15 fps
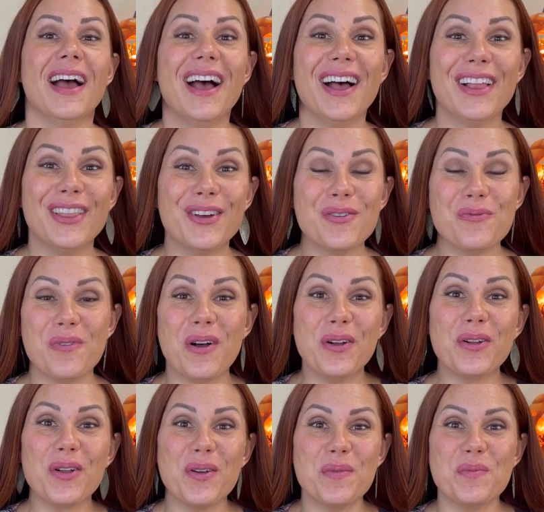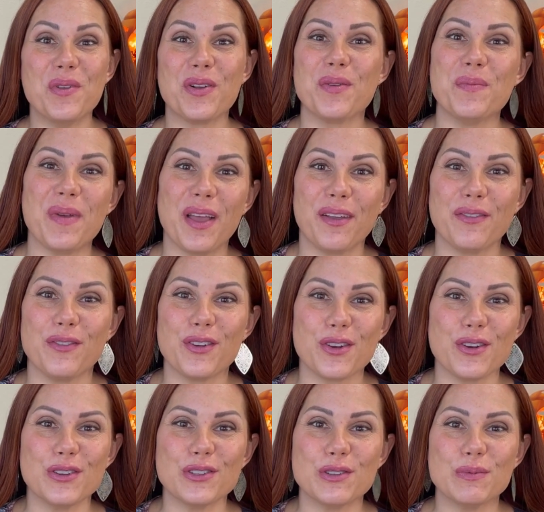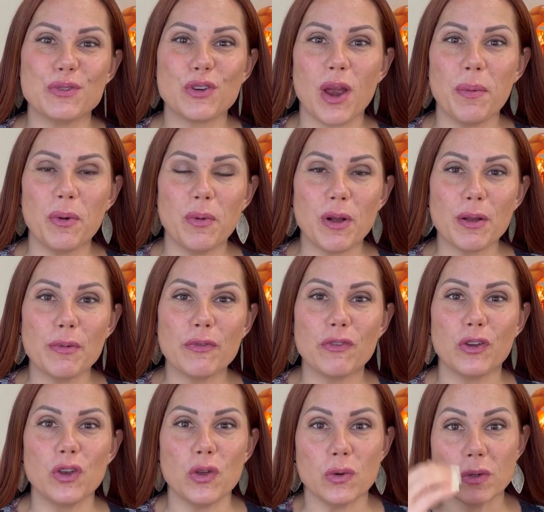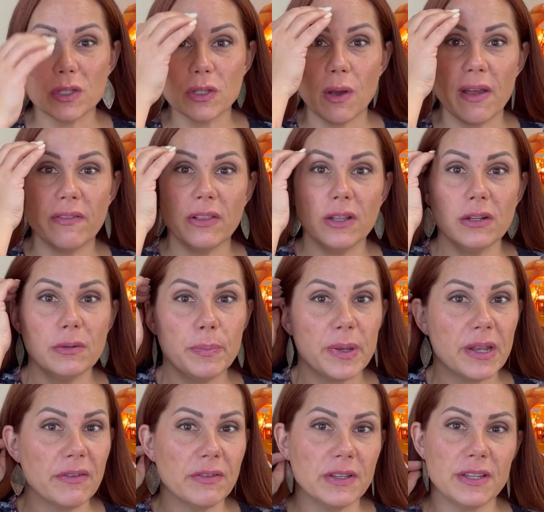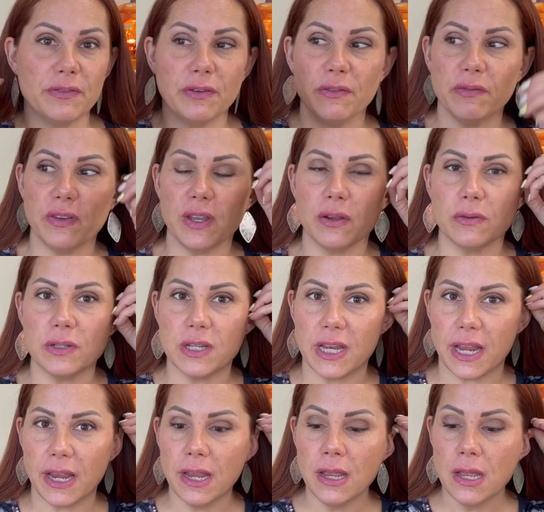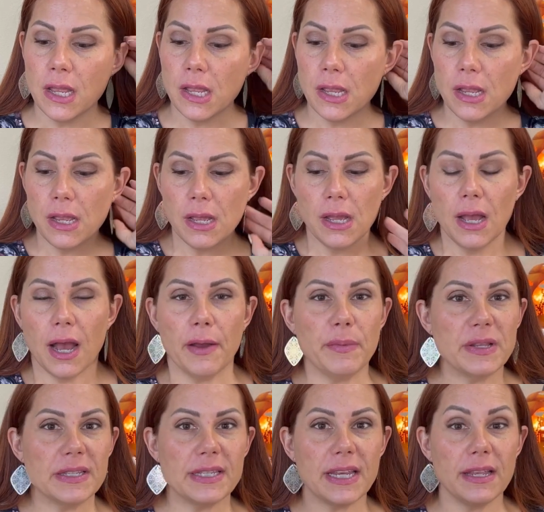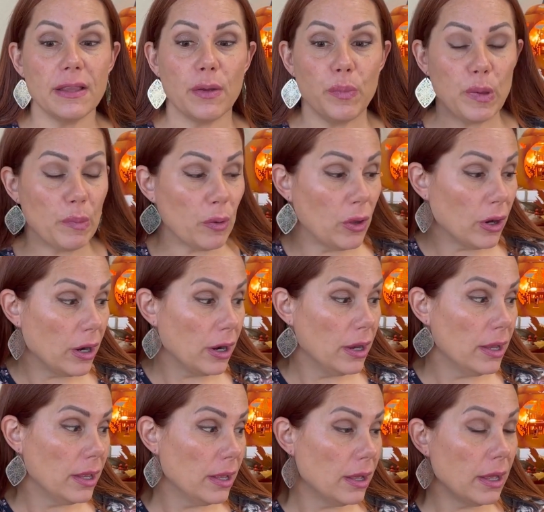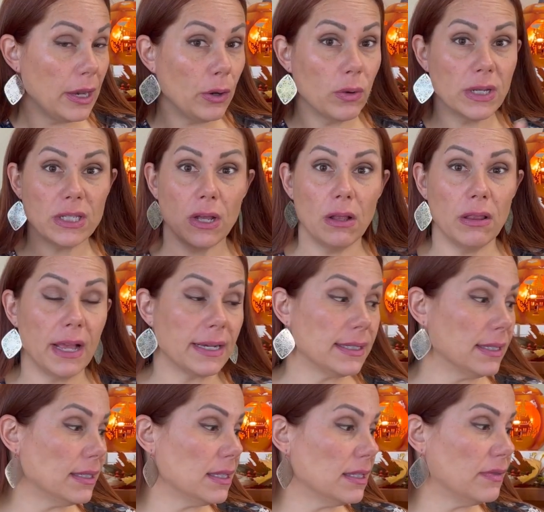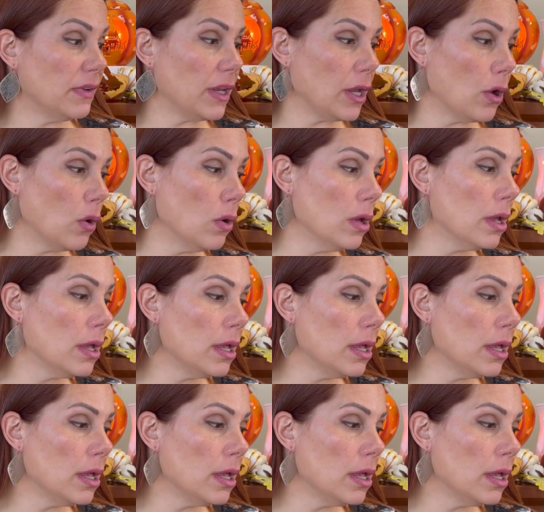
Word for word: Hello, welcome. Welcome back if you're a current subscriber. Welcome if you're new. So I have a little bit of a different video today. I've been seeing that people are, I know I saw Alexis's video.